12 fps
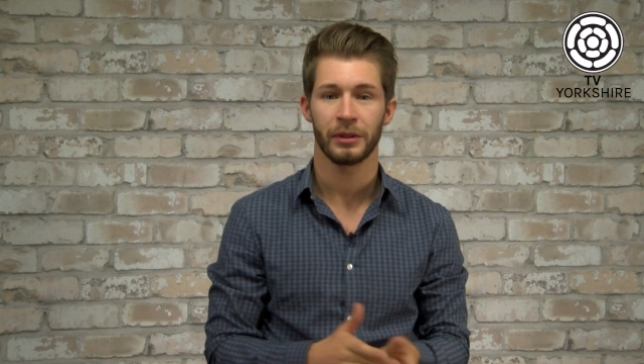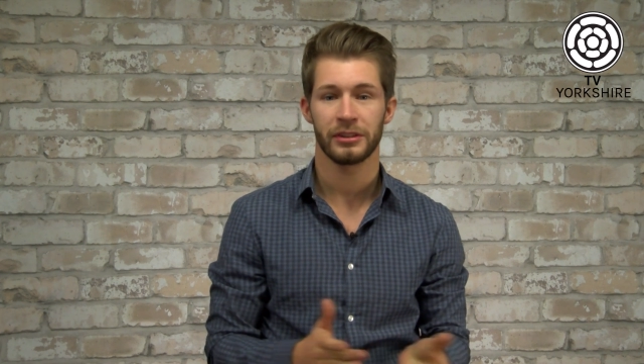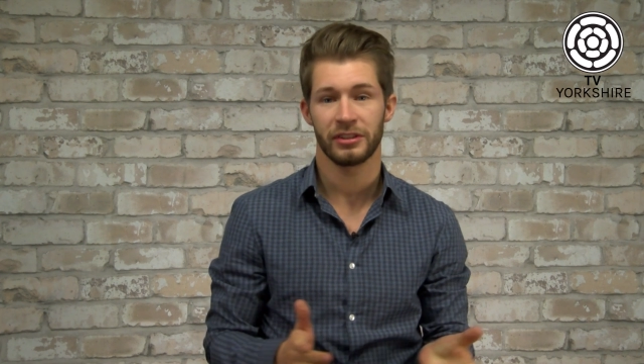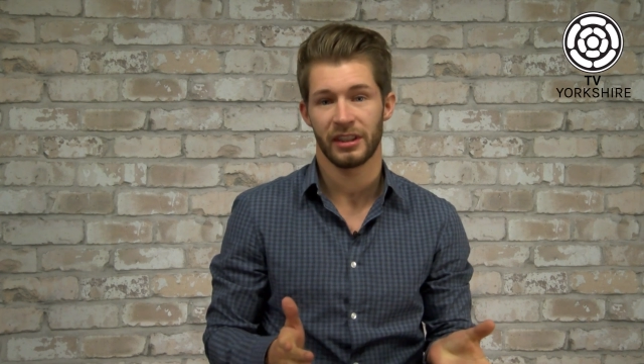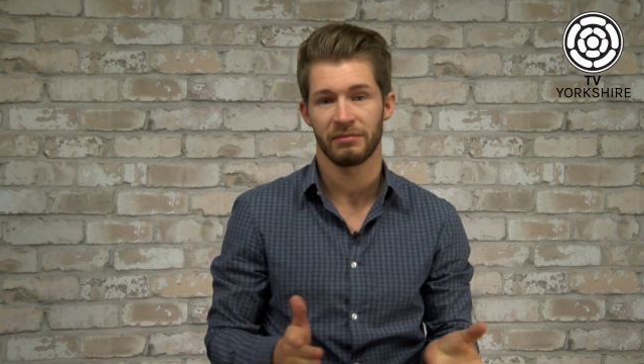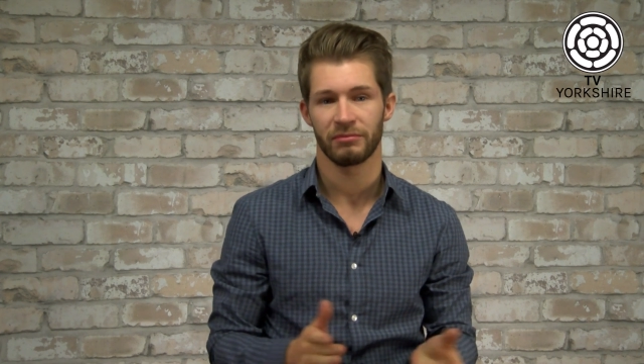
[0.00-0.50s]

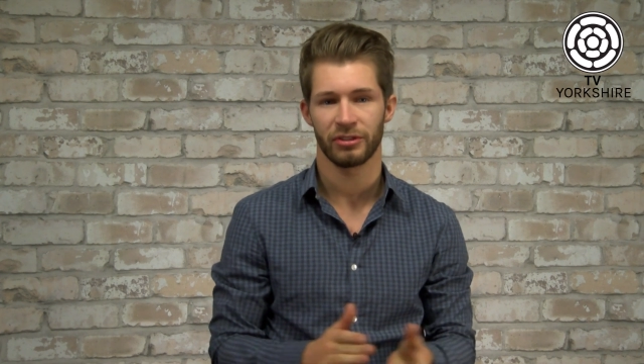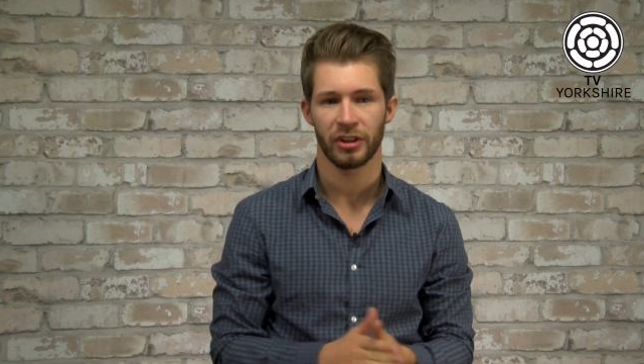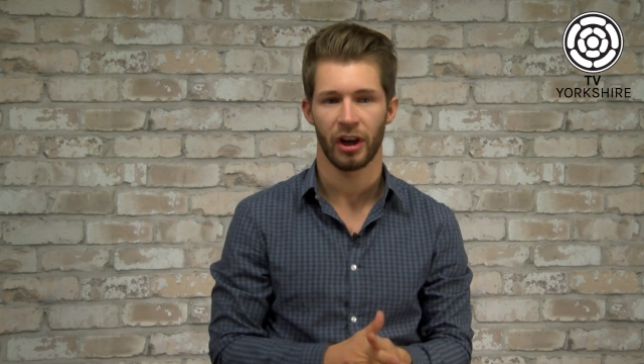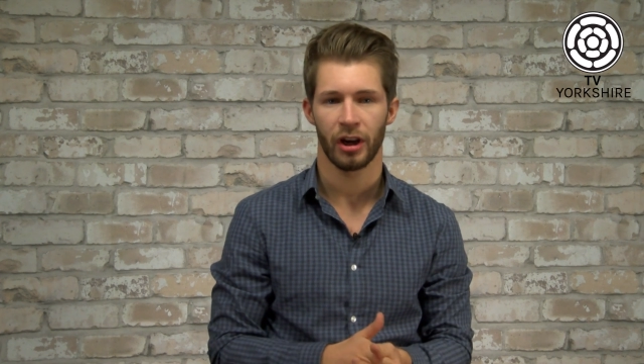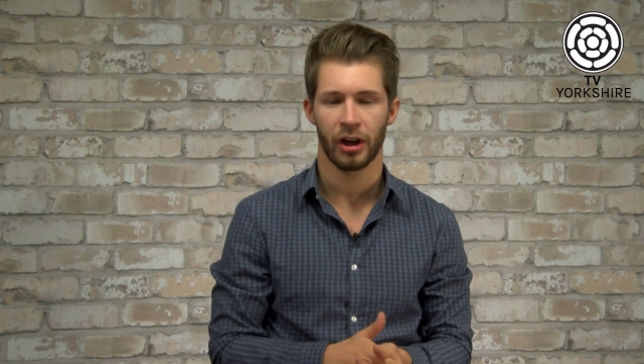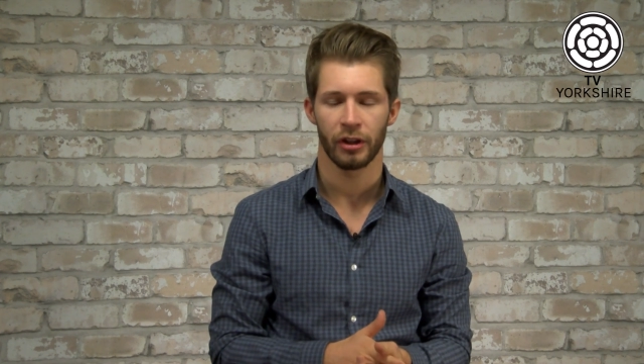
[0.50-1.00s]
which is in
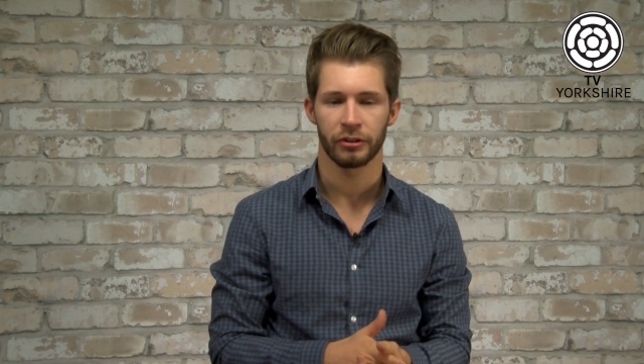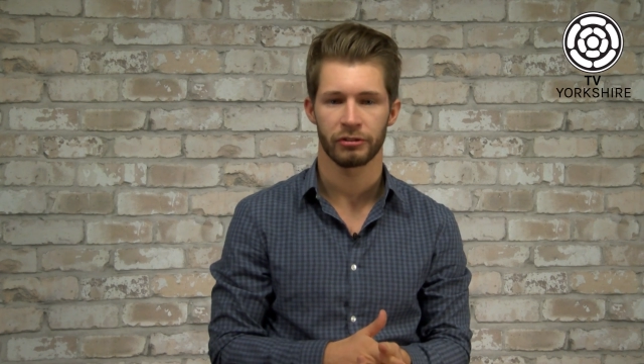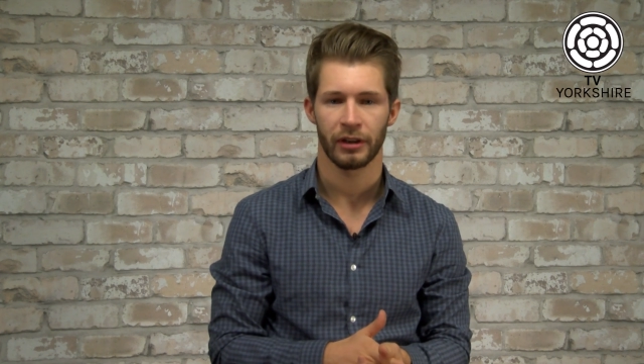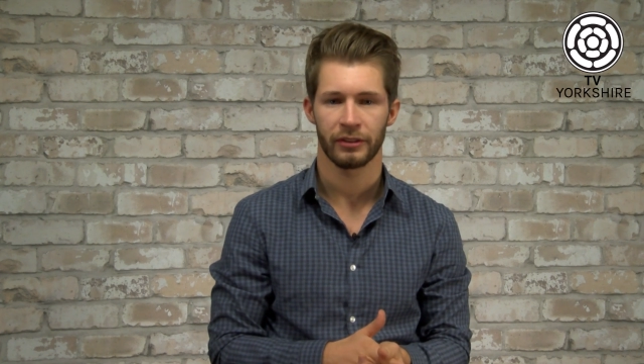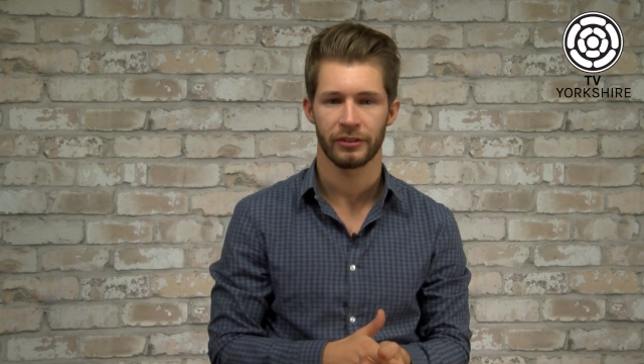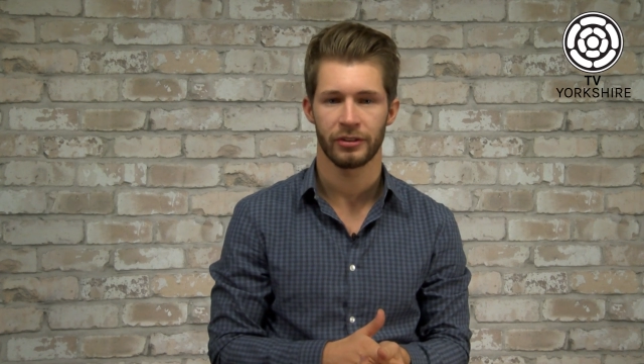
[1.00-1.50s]
stark
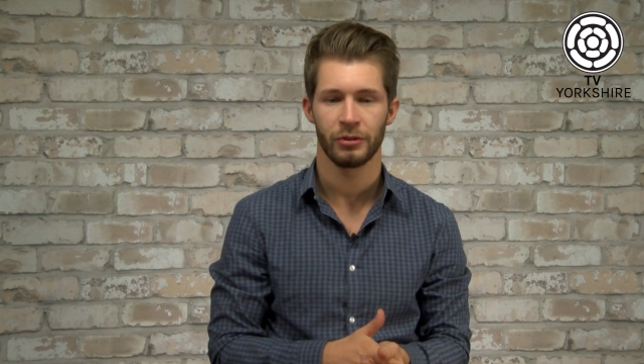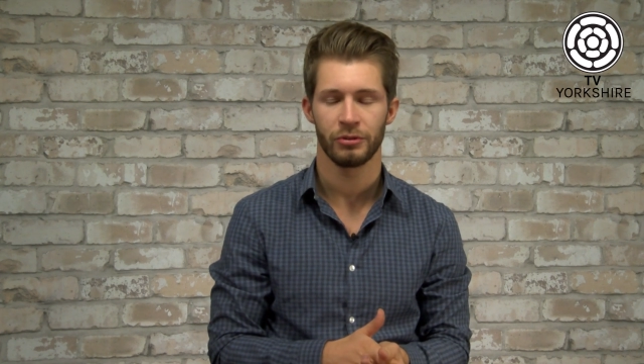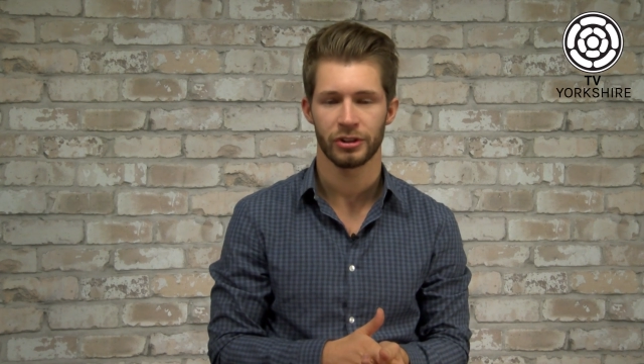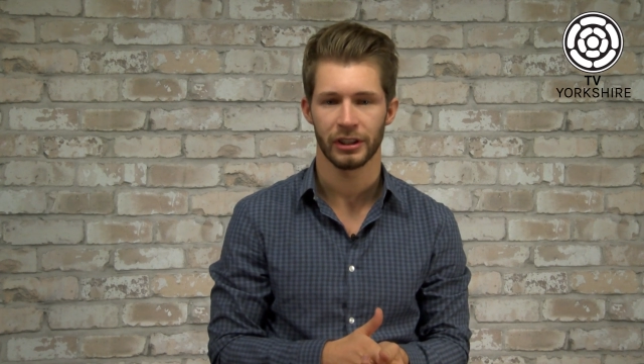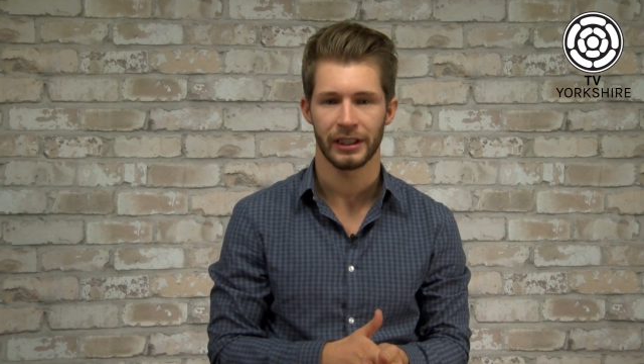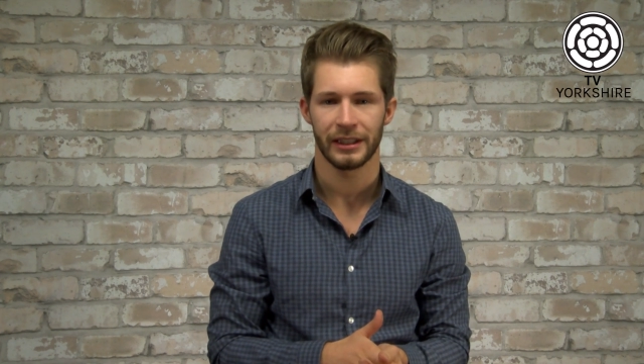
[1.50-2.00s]
contrast to
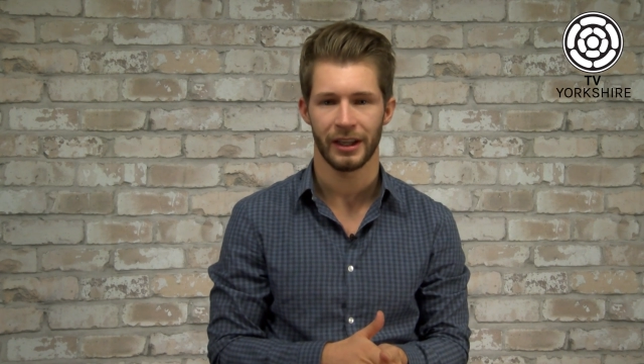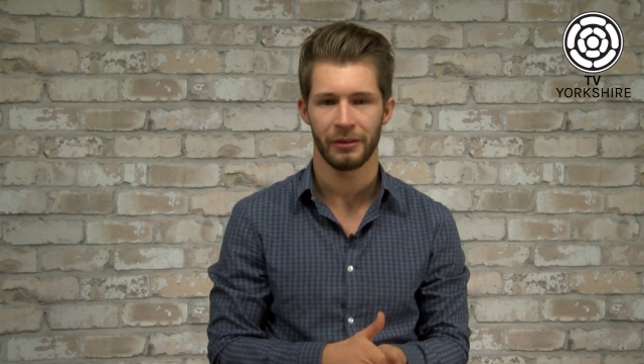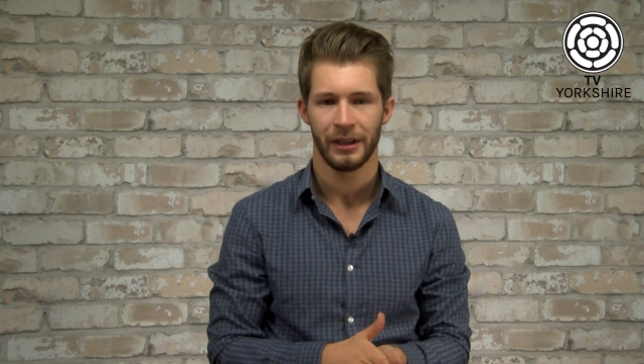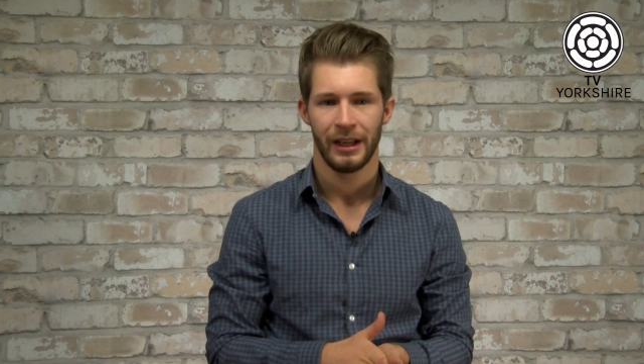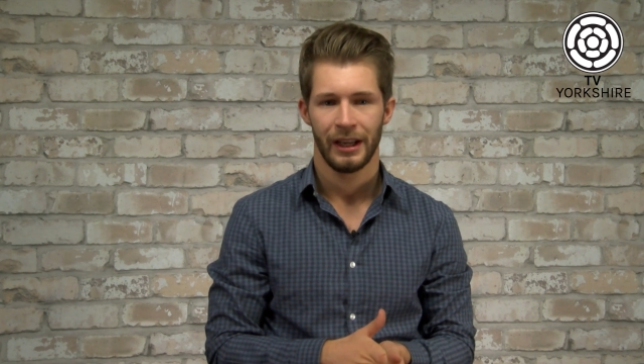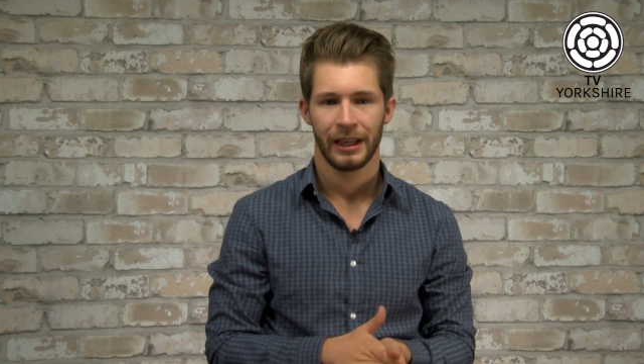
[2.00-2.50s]
Cellino.